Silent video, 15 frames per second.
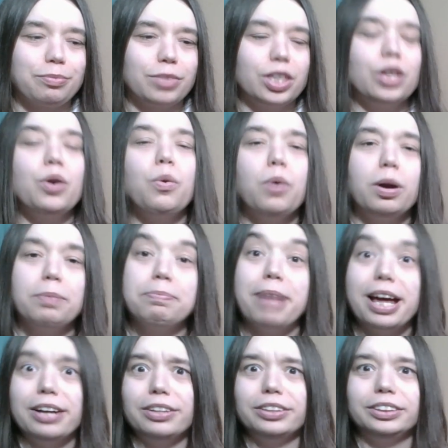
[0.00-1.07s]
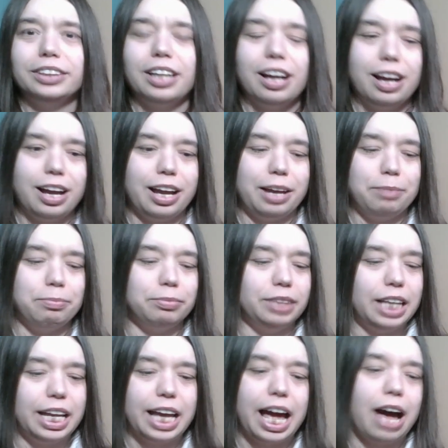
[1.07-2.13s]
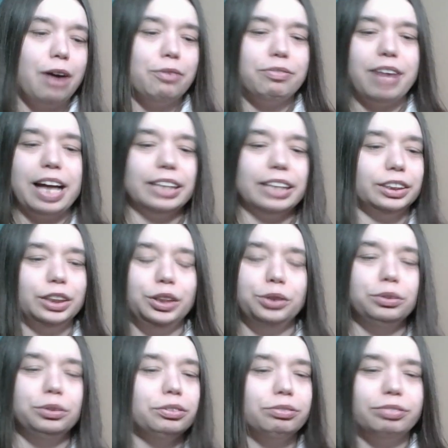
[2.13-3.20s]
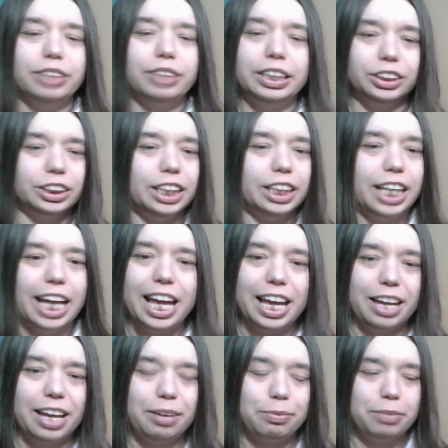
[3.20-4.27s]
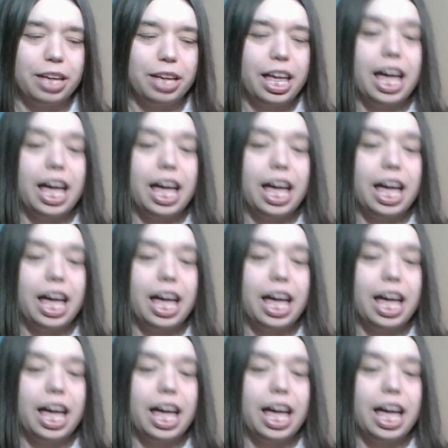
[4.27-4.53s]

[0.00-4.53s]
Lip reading: your better time, like how fast you can finish a game,